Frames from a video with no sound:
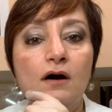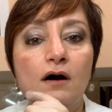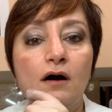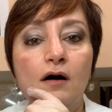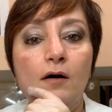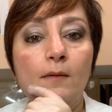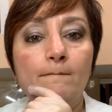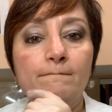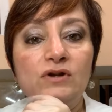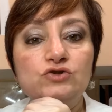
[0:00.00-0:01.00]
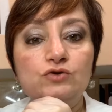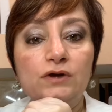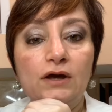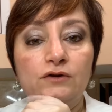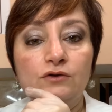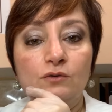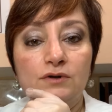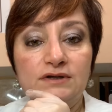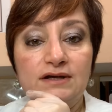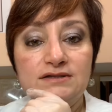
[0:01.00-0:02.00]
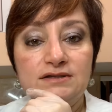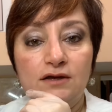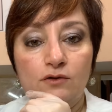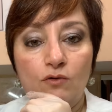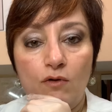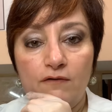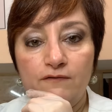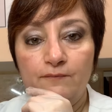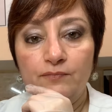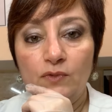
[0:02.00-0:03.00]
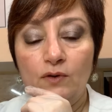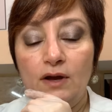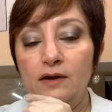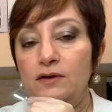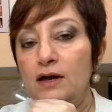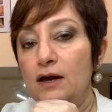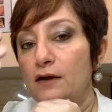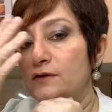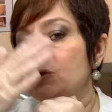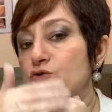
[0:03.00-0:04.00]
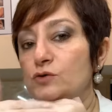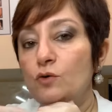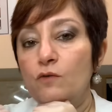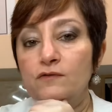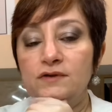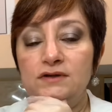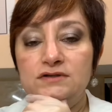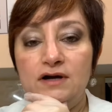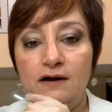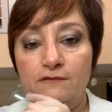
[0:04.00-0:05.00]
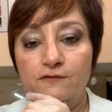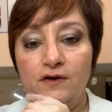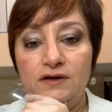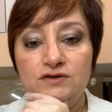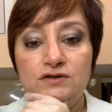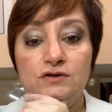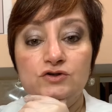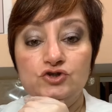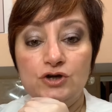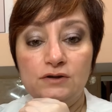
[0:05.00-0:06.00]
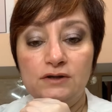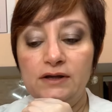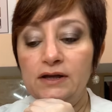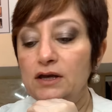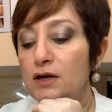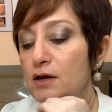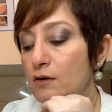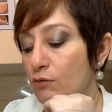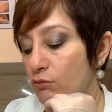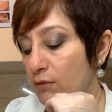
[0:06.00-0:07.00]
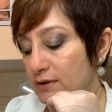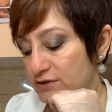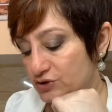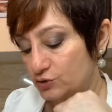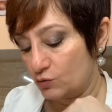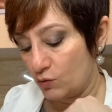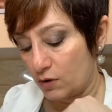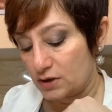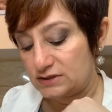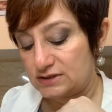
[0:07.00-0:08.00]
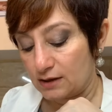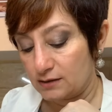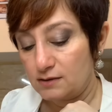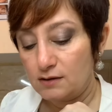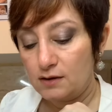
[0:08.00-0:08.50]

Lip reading: to get your dead skin off, okay? And then do it over the entire face gently. Once you are done,